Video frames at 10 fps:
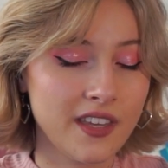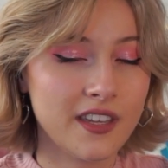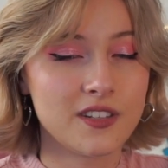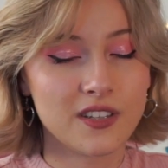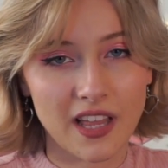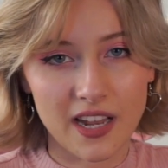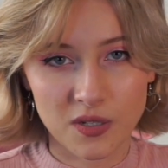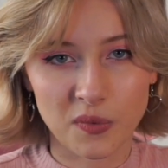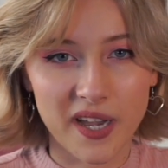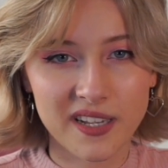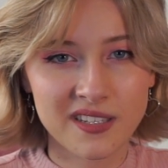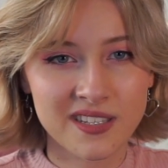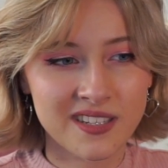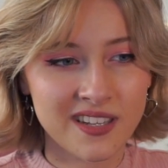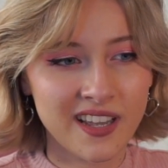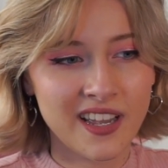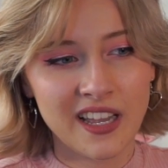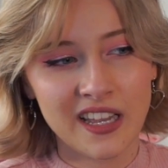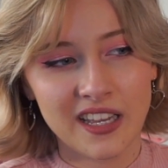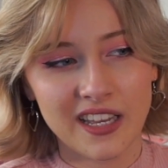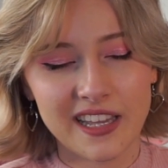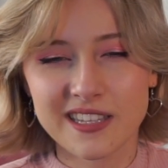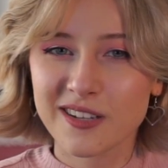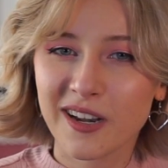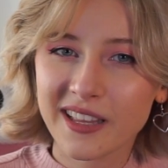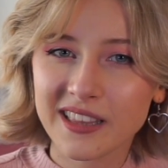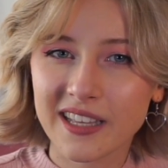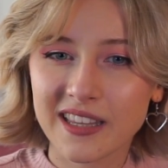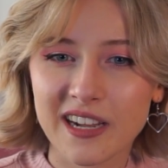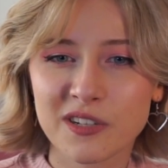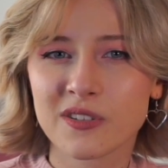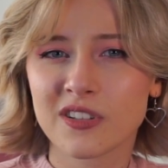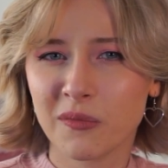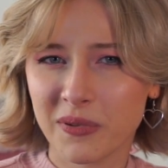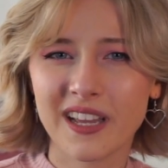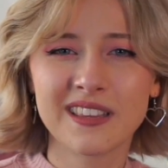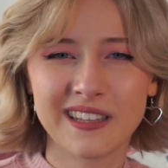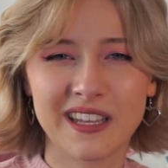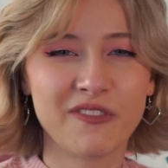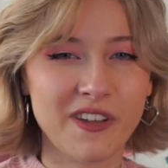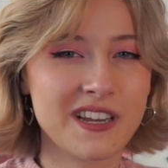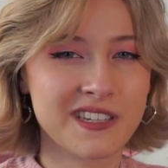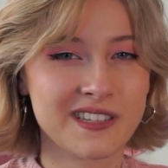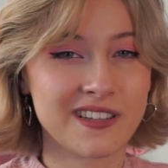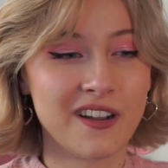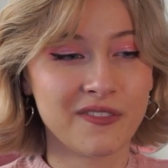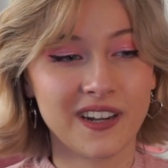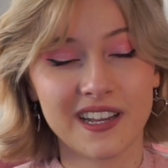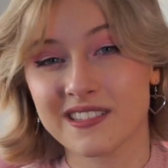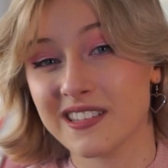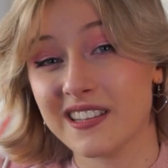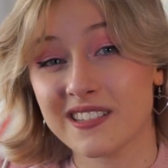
Doing that twice. It's not like that in the actual song, but I think it finishes it off nicely.